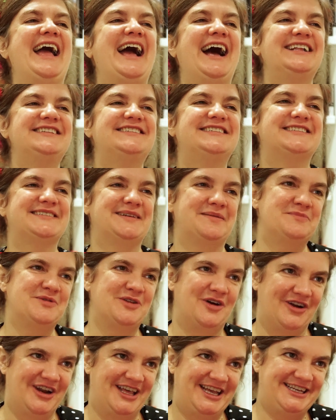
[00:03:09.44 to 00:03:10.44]
I had some
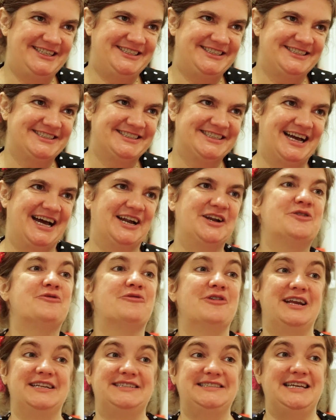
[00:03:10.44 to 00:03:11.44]
knowledge and a
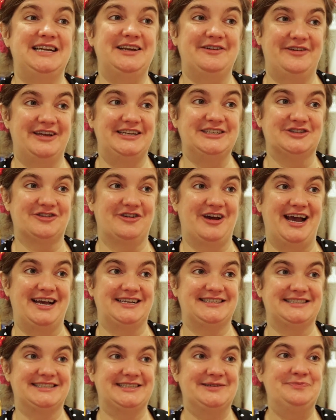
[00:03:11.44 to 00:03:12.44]
great deal of
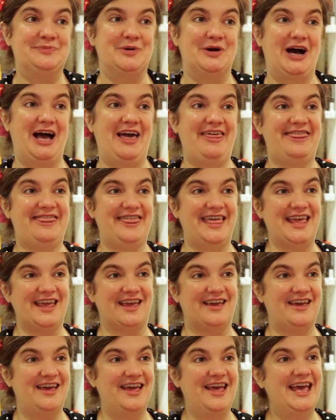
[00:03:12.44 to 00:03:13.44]
interest, but I
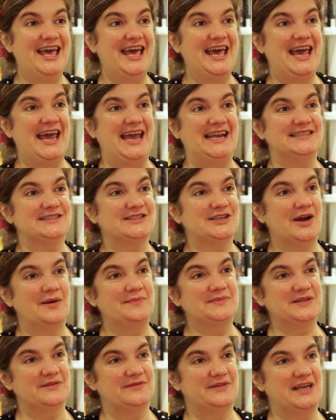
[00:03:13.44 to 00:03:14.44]
think in
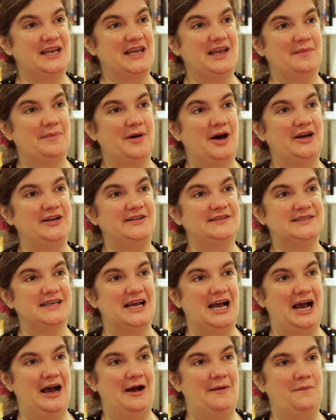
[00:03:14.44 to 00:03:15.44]
terms of thinking about
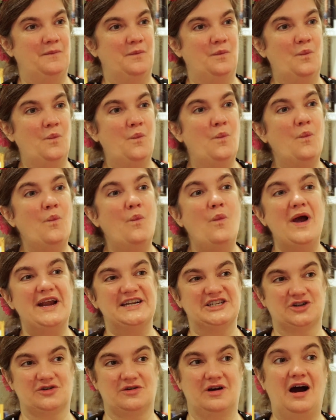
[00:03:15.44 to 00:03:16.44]

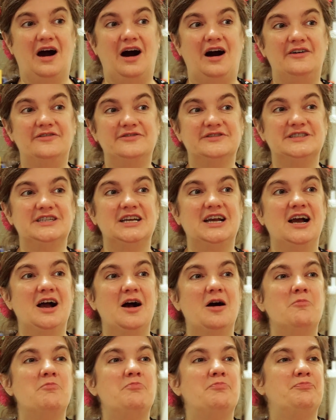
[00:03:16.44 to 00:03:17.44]
witchcraft,
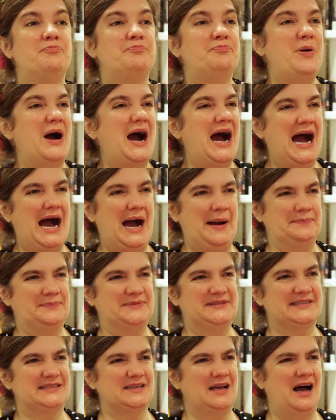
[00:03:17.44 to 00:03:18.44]

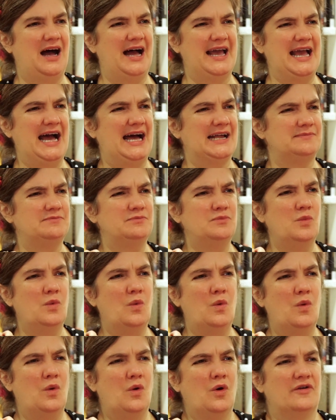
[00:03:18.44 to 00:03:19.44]
perhaps I had
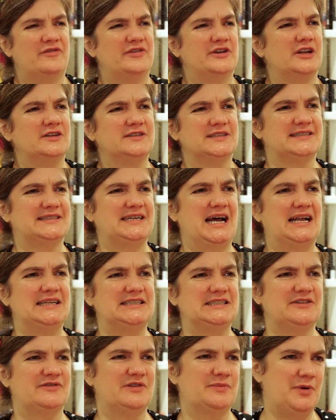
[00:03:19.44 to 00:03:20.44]
more of an
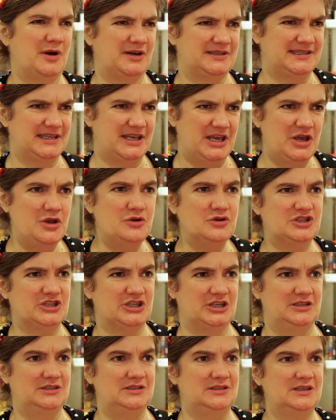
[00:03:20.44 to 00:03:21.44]
understanding of the
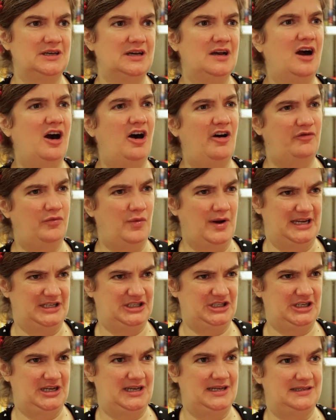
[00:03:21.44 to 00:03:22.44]
persecution of
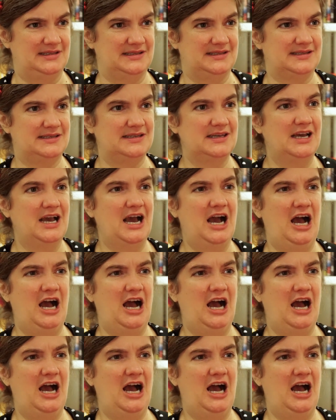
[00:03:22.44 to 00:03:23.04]
witches,